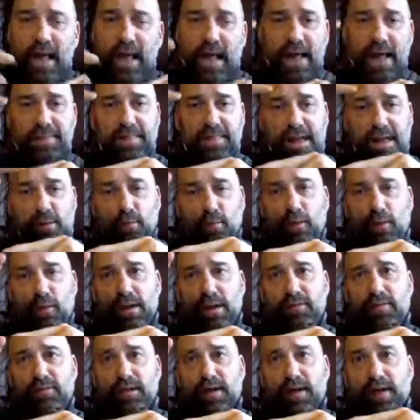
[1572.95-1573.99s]
and then one
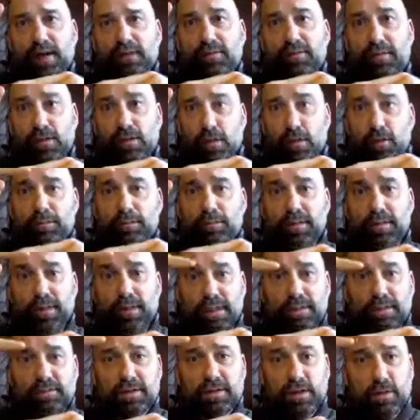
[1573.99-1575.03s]
of a life that could be
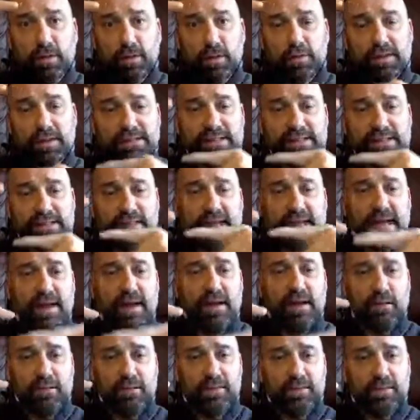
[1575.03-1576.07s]
lived according to that
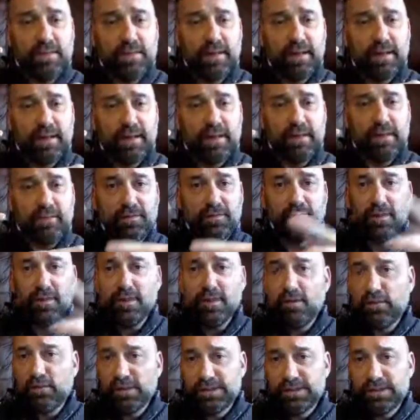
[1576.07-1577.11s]
healthy belief,
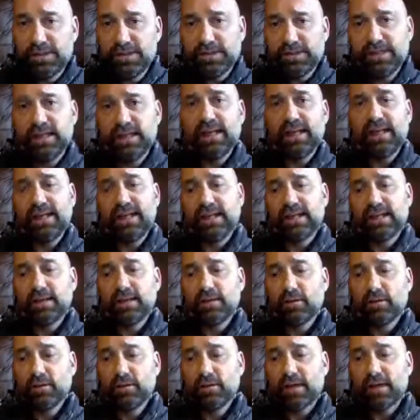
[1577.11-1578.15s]
which is clearly going to
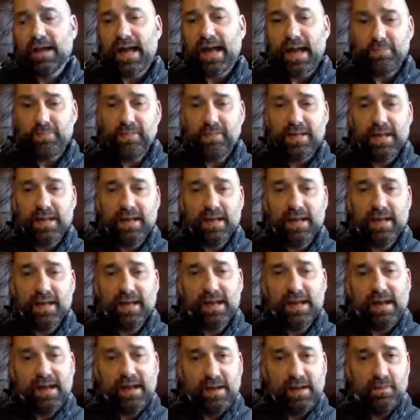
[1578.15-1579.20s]
look happier,
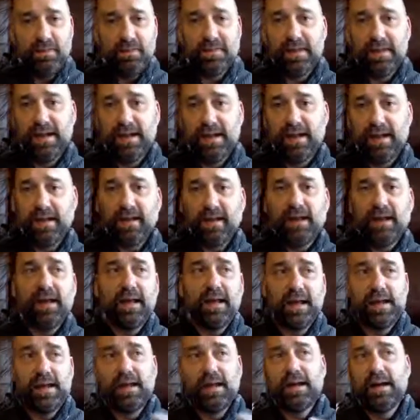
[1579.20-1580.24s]
healthier,
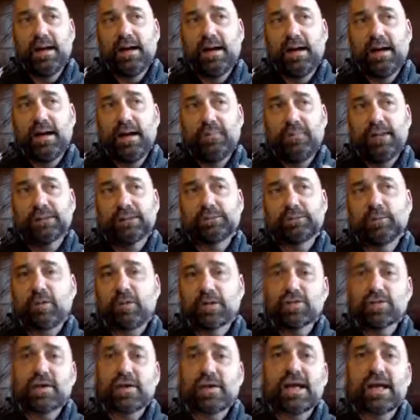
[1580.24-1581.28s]
and a, a much more
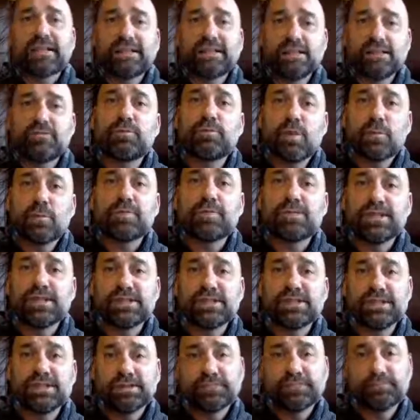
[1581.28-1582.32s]
attractive
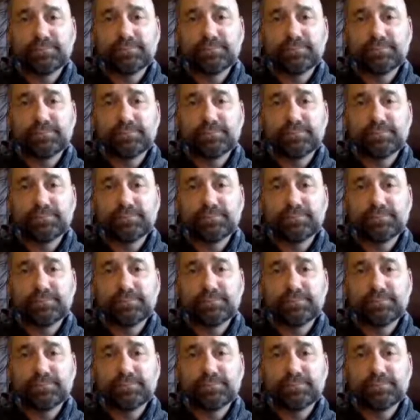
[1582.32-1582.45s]
proposition.